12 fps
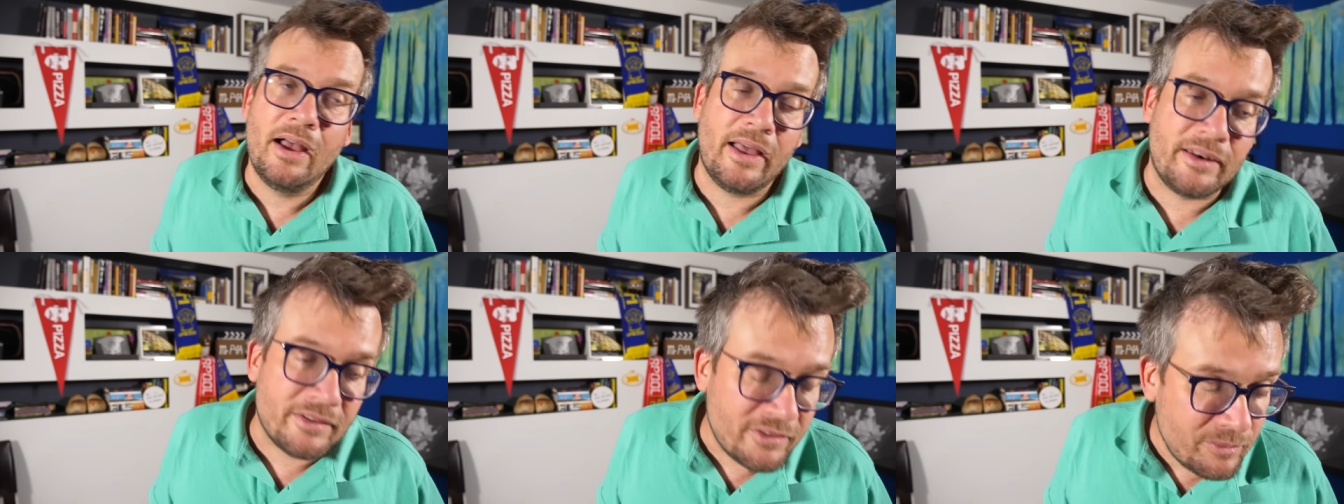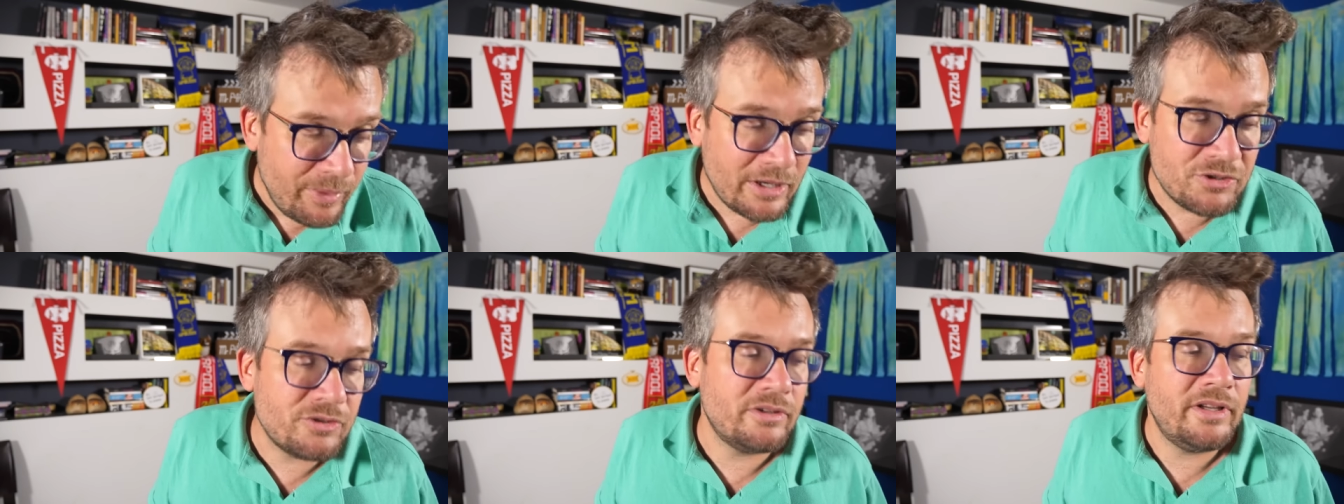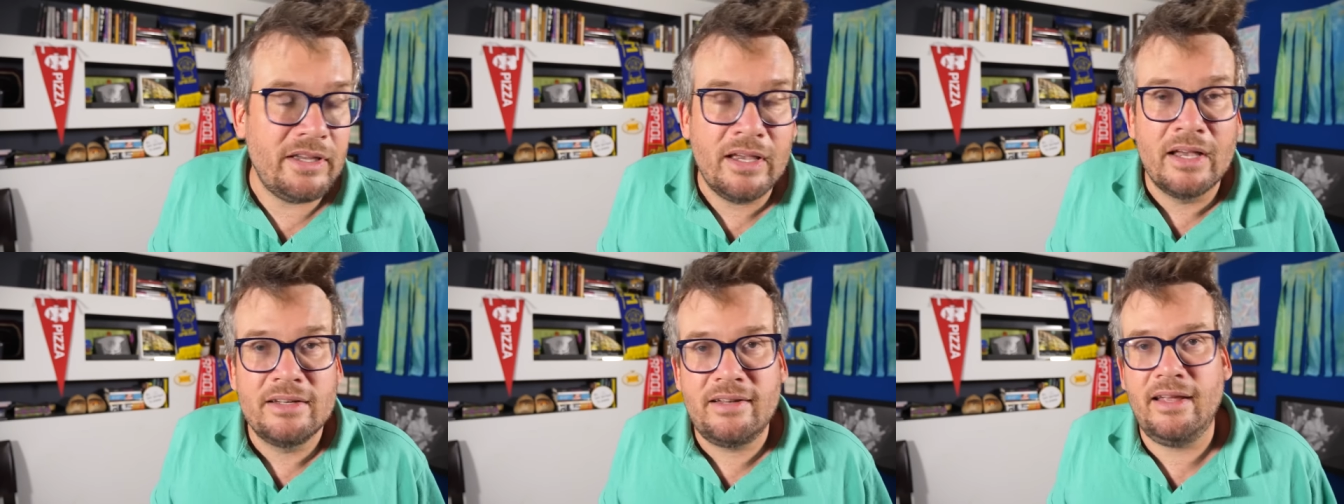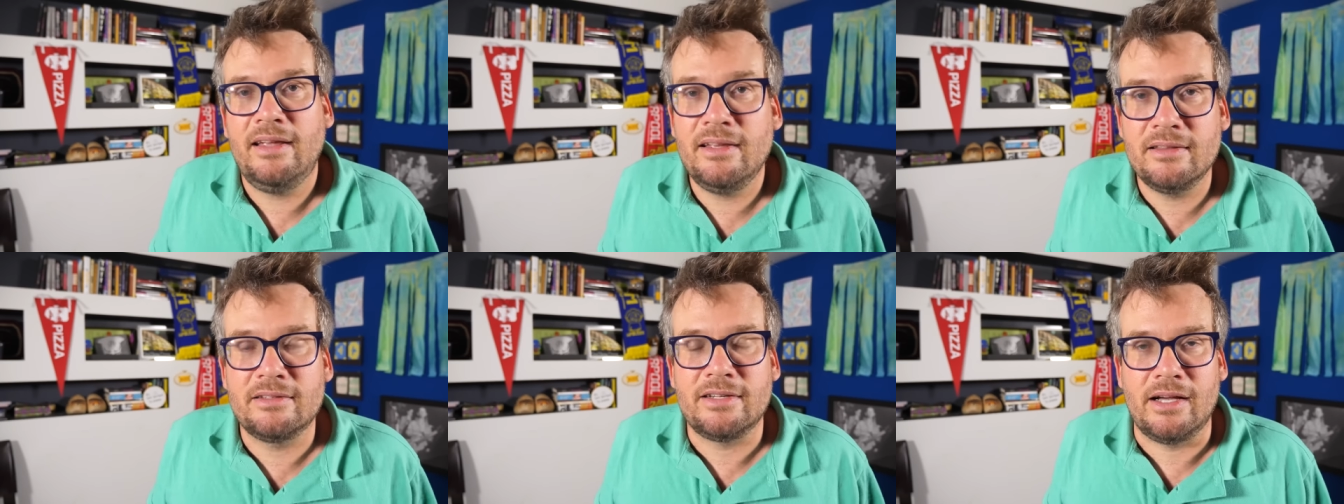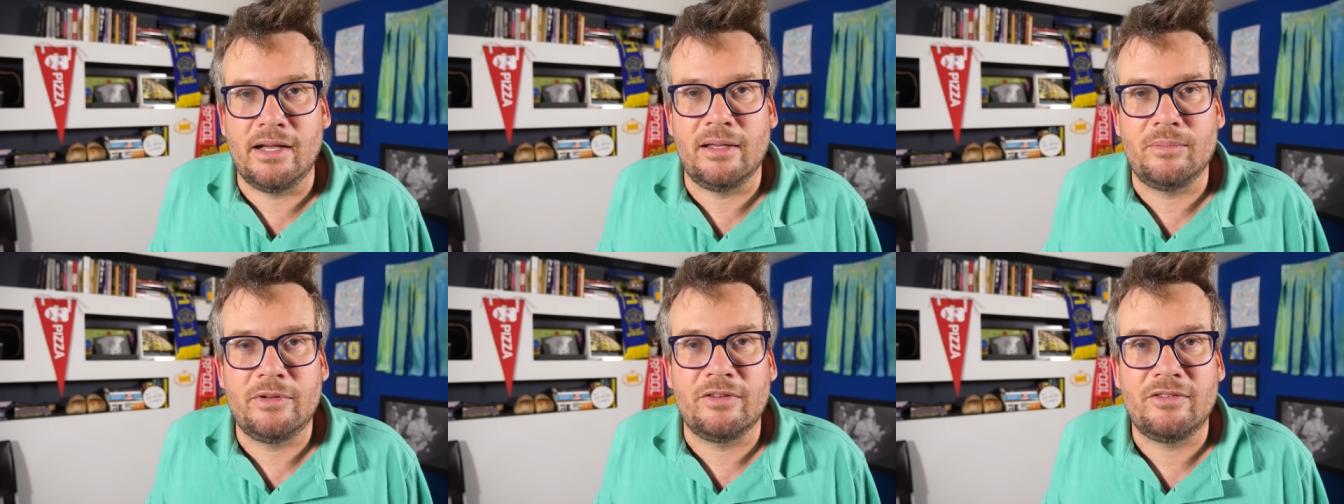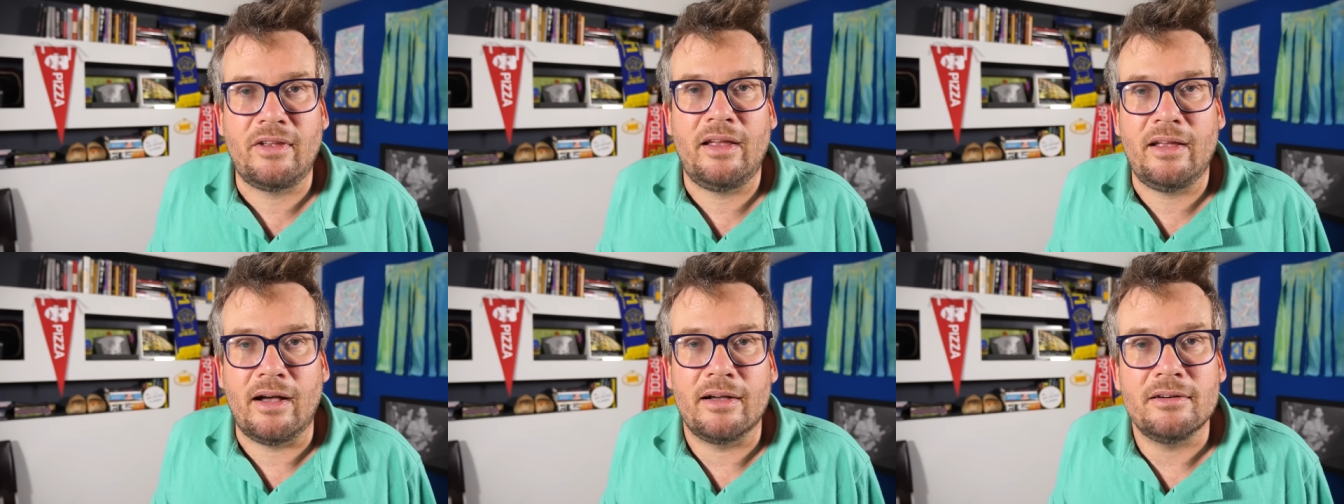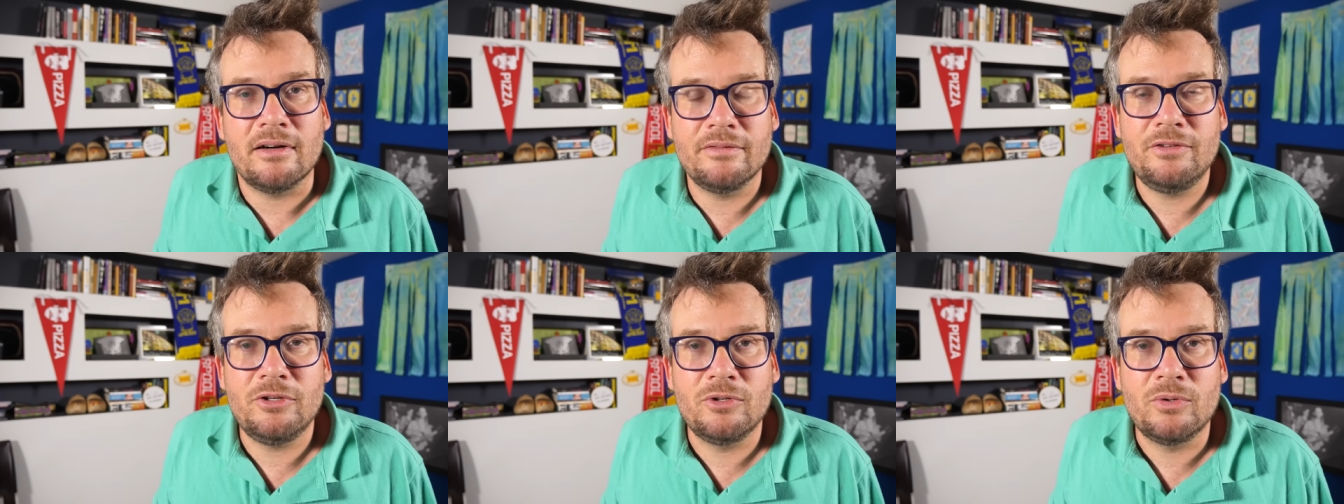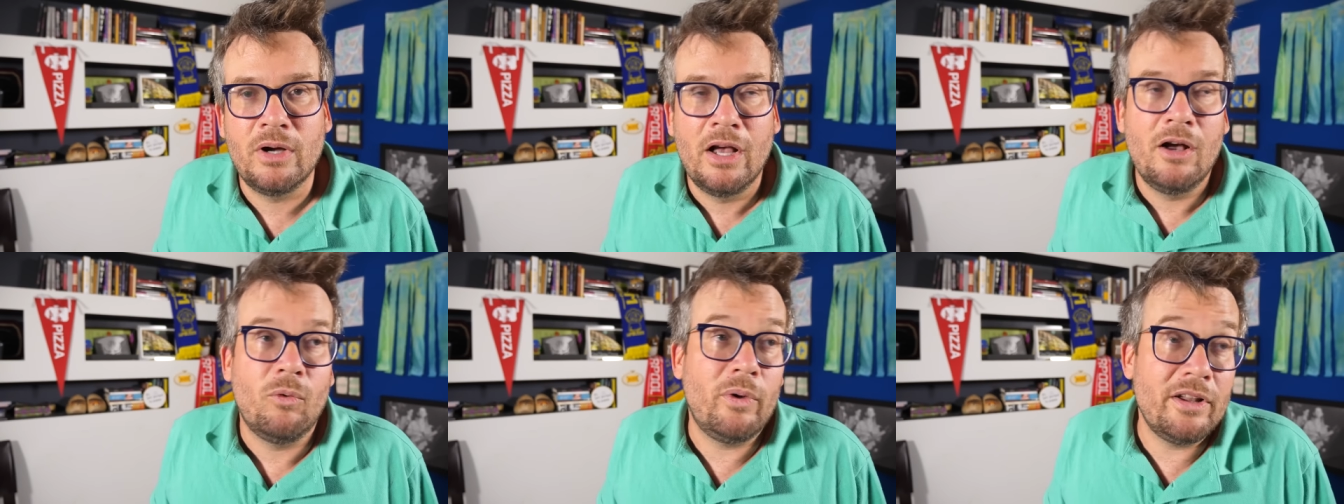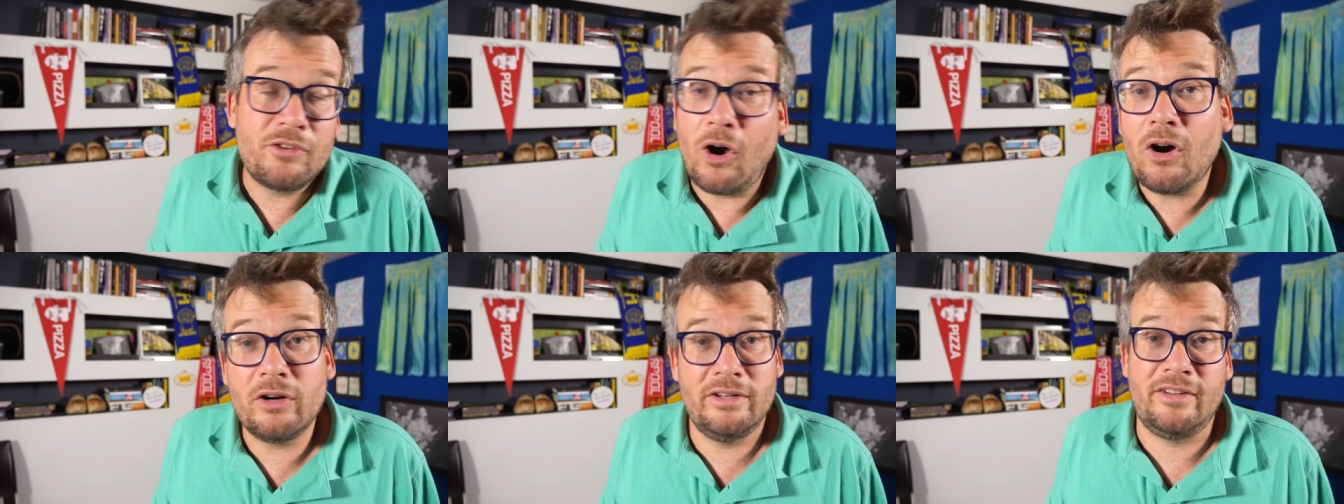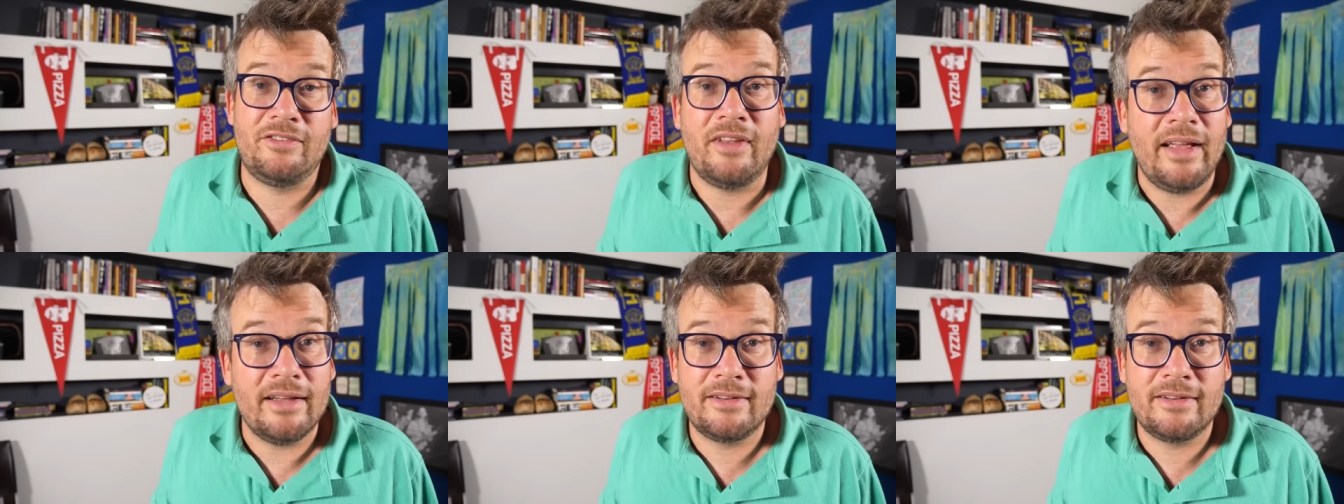and especially taking the time to say, I love you when it's hard to say